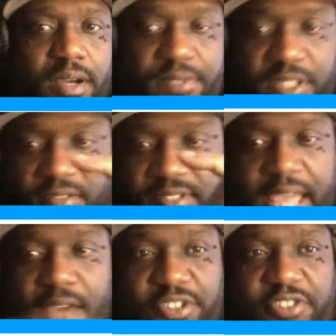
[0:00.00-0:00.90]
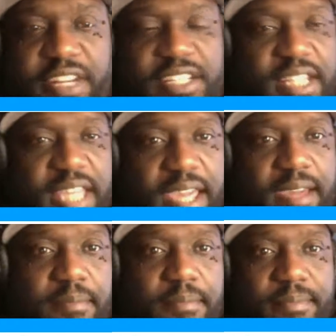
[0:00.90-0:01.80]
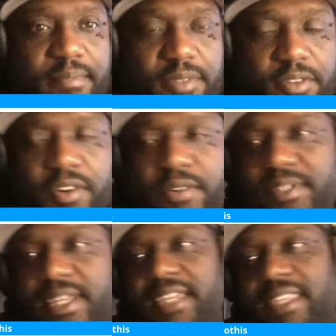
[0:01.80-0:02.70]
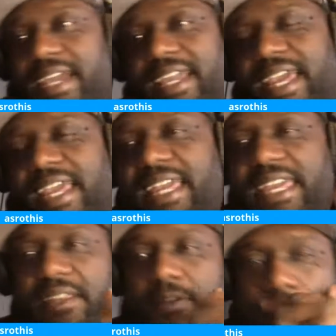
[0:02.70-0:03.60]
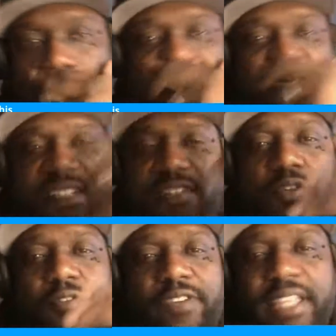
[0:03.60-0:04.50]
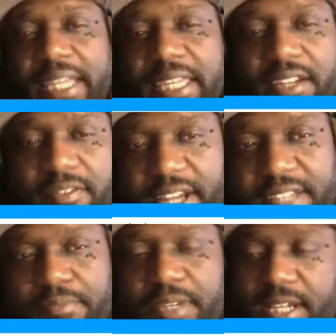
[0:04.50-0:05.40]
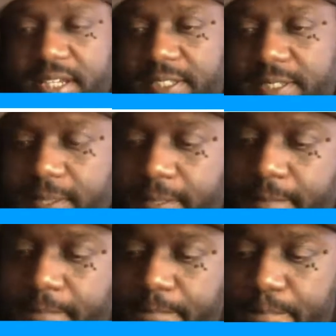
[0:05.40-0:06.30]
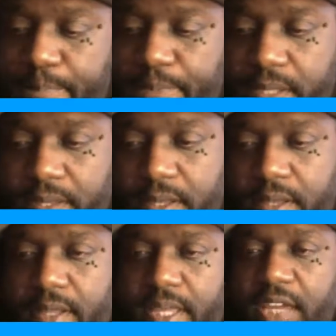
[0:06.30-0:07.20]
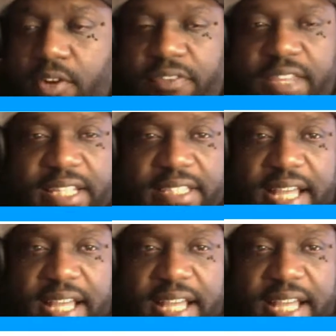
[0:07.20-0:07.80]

till down the stretch of the game. You know what I'm saying? Like he just don't feel like he can rest because he don't feel like the